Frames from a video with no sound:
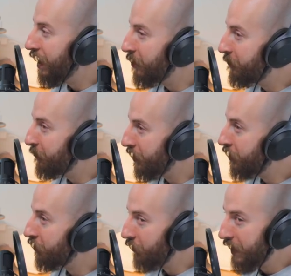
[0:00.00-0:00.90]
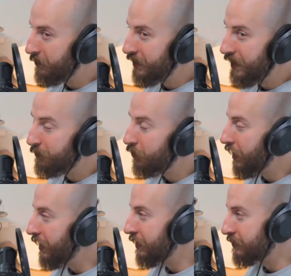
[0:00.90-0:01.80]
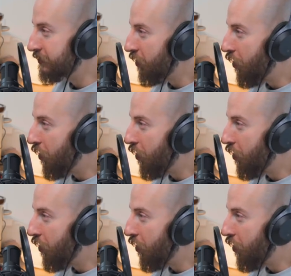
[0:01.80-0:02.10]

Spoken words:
But our grandma neighbor is